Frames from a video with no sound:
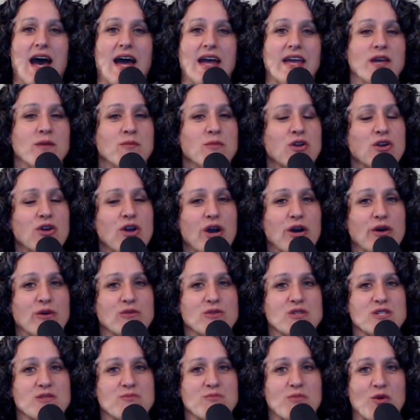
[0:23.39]
I am your
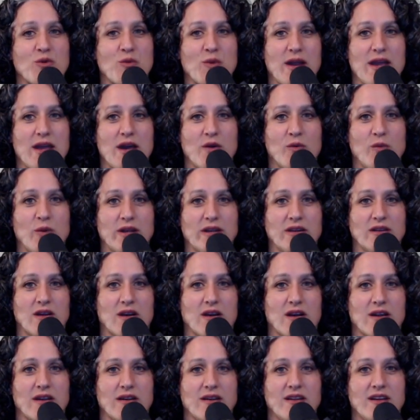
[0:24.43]
host, Maria
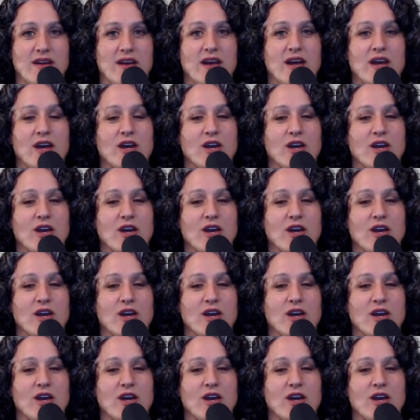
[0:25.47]
Wingard.